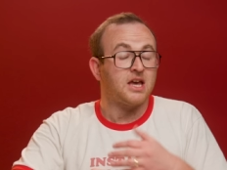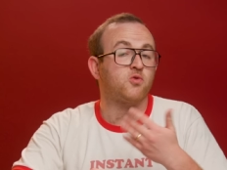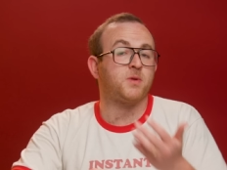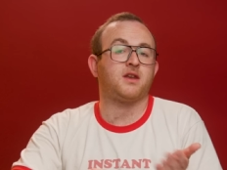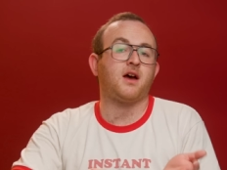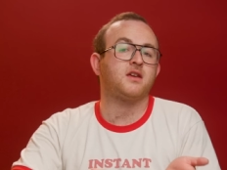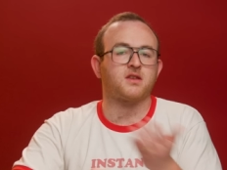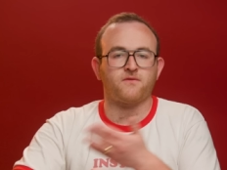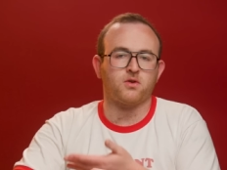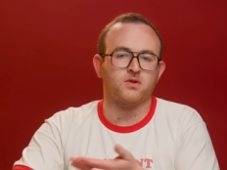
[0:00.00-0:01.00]
It would be nice
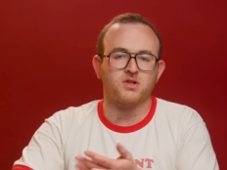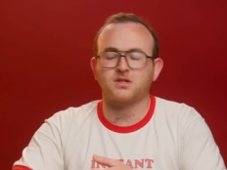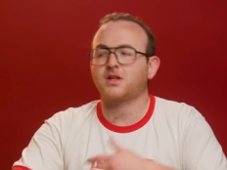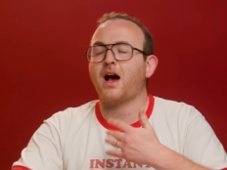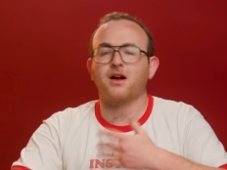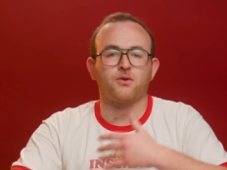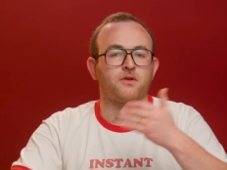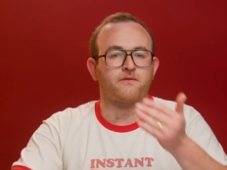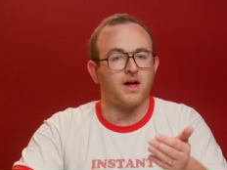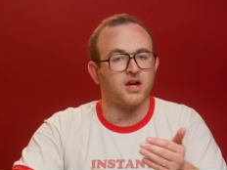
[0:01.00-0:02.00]
if you could just toggle
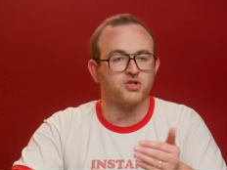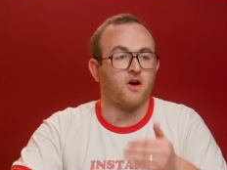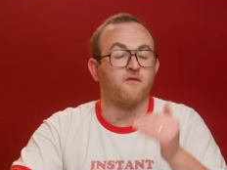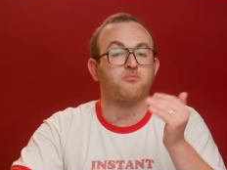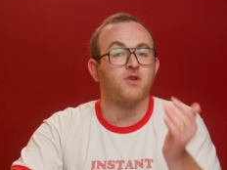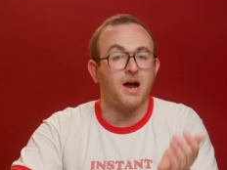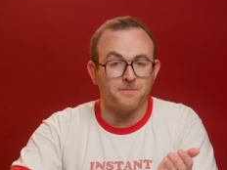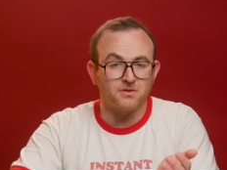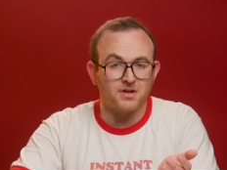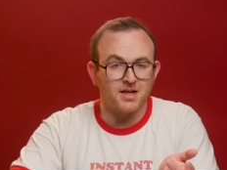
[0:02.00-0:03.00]
the flash off
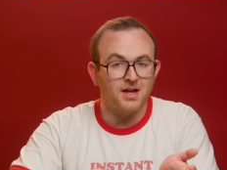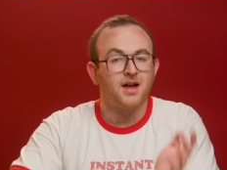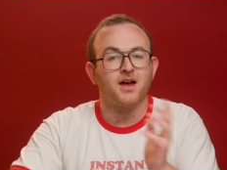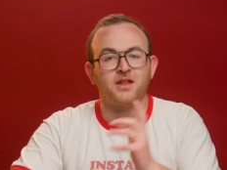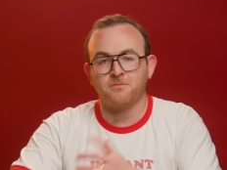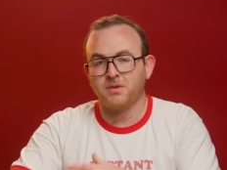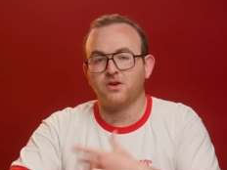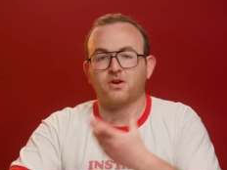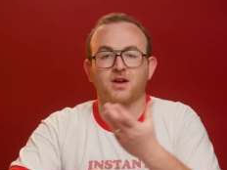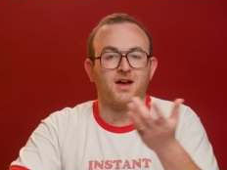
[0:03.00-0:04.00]
properly and the
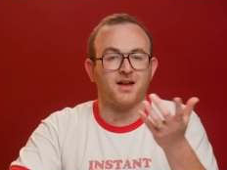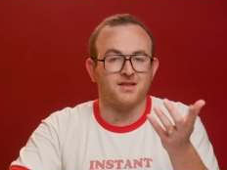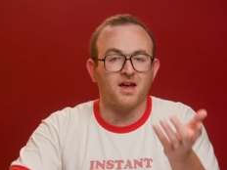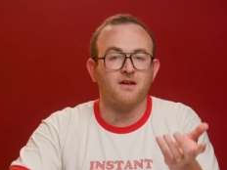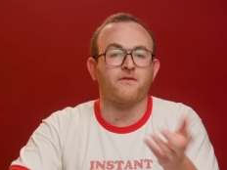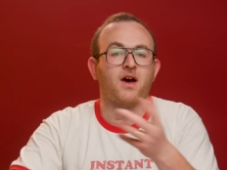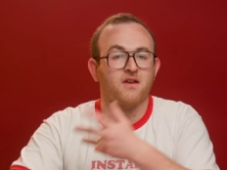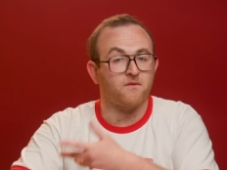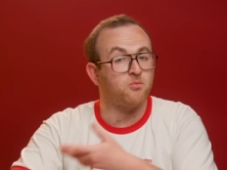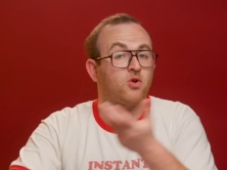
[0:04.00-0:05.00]
meter could identify
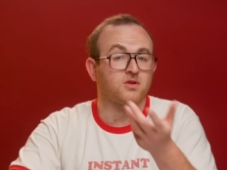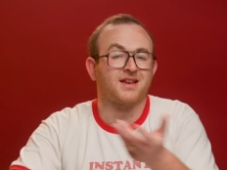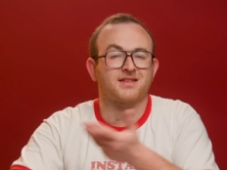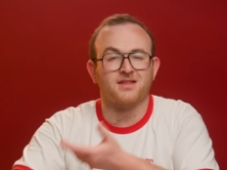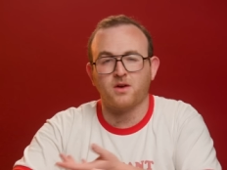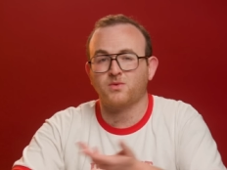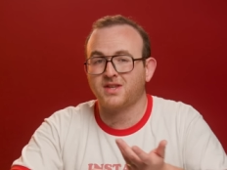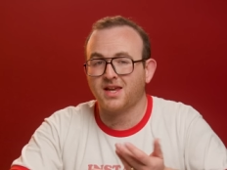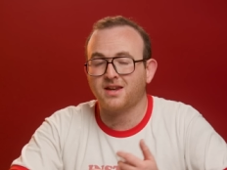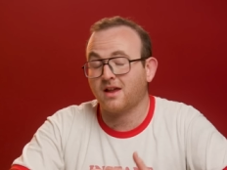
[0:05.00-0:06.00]
if more or less light was
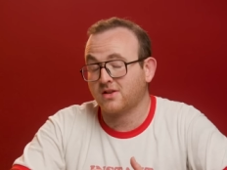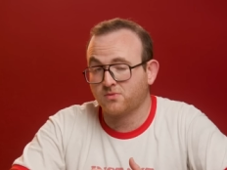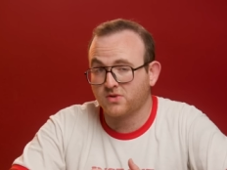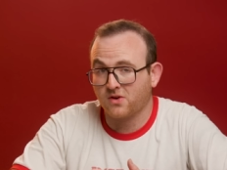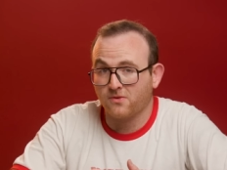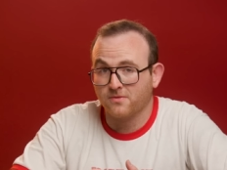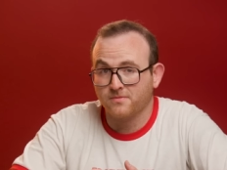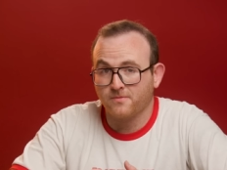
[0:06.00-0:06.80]
needed as a result.